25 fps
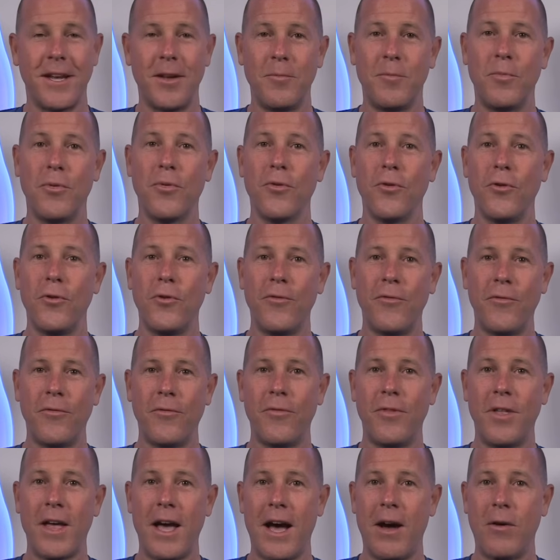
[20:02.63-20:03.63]
and proof
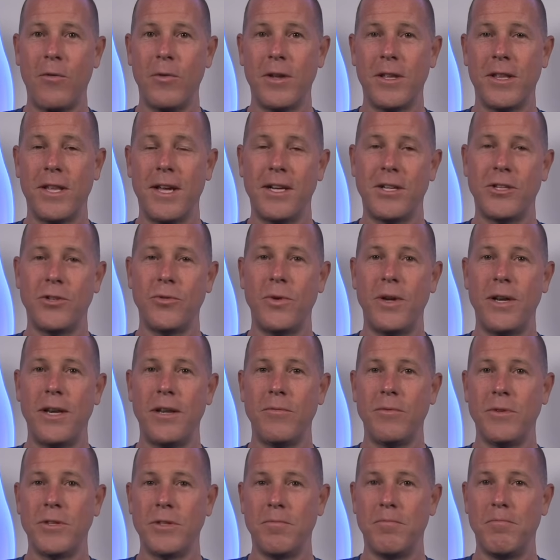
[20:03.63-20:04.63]
that what they
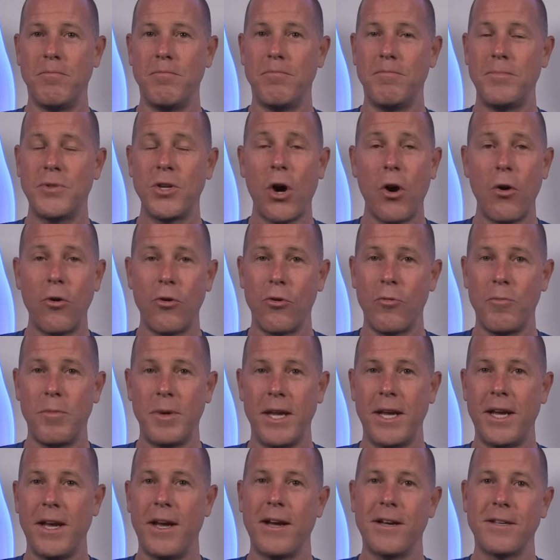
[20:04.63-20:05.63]
tweeted was total
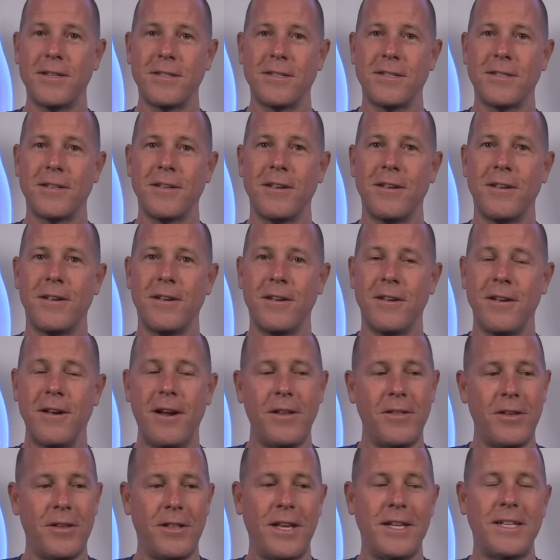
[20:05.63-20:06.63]
BS,
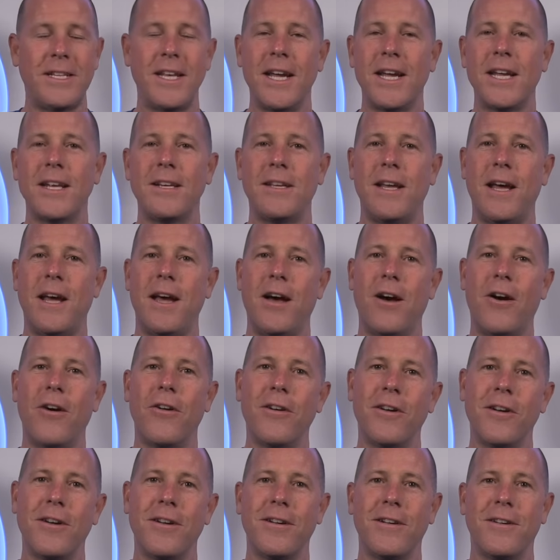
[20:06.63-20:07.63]
and then they take it
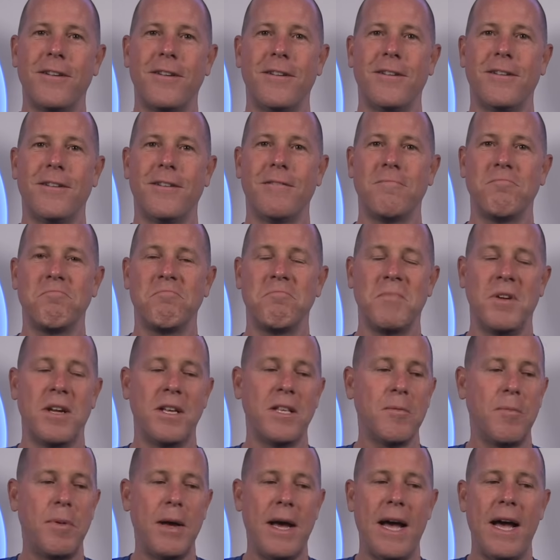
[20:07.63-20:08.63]
down.
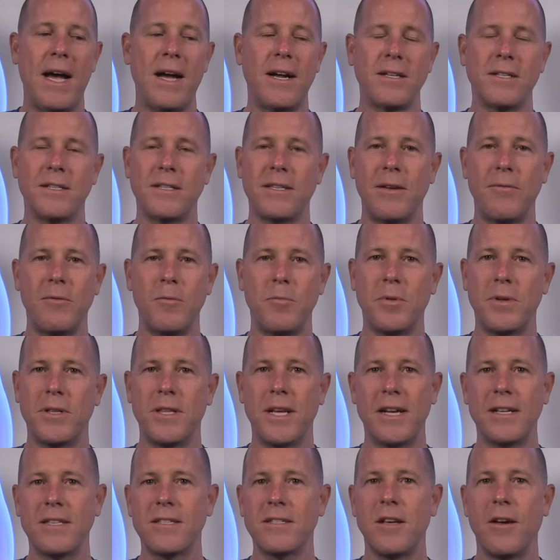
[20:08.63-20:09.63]
In the past, they would put
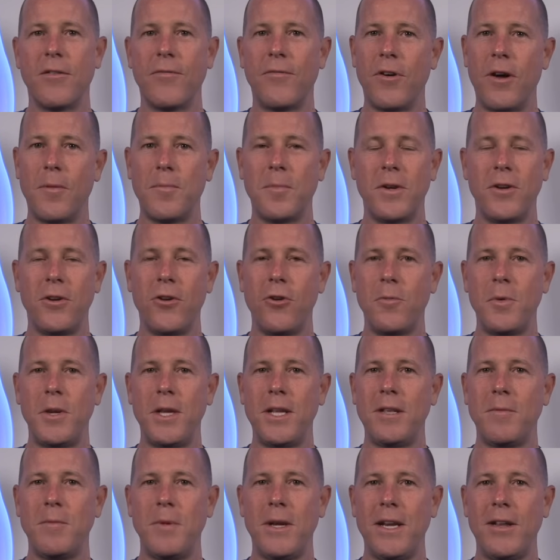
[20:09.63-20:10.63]
that stuff up, and
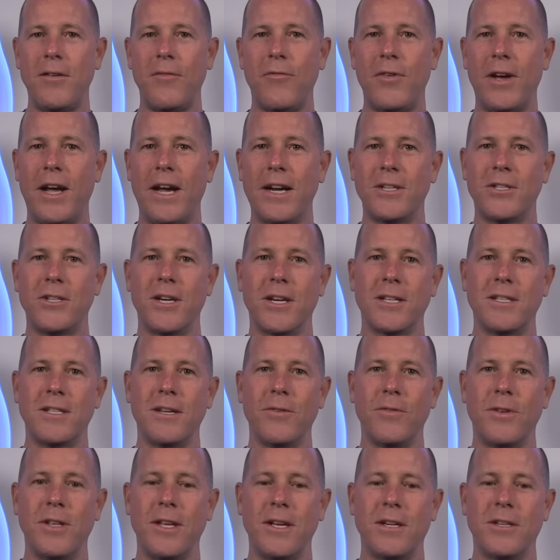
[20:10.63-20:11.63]
nobody in the media fact checks
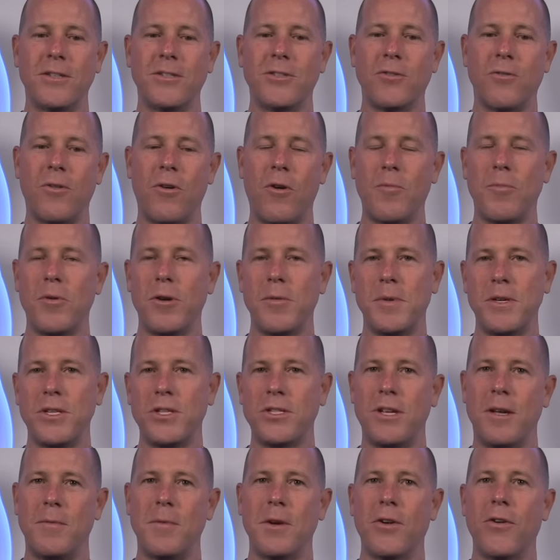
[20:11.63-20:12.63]
everything because they're all pretty
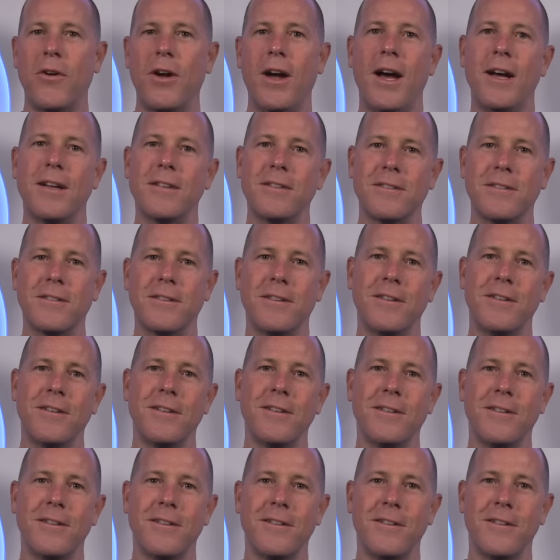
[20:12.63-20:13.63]
much Democrats,
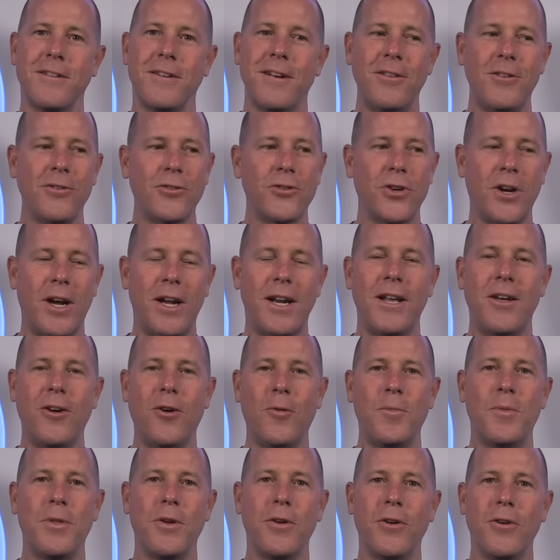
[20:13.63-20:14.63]
and they're trying to
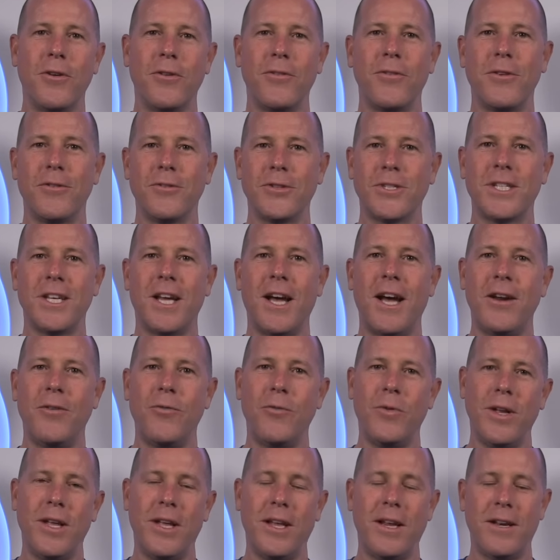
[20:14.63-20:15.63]
help their their side
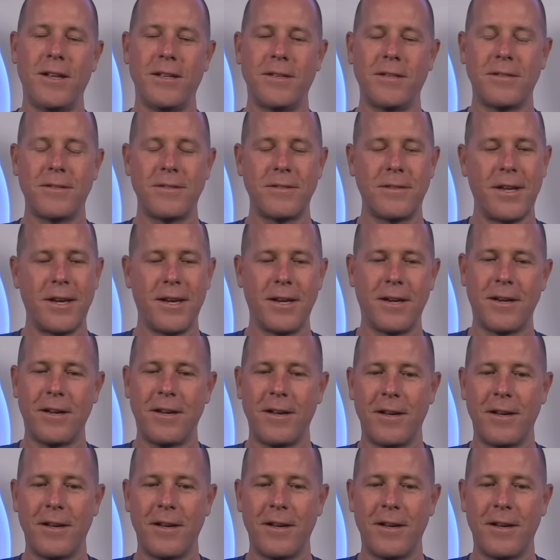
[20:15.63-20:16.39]
win. It's like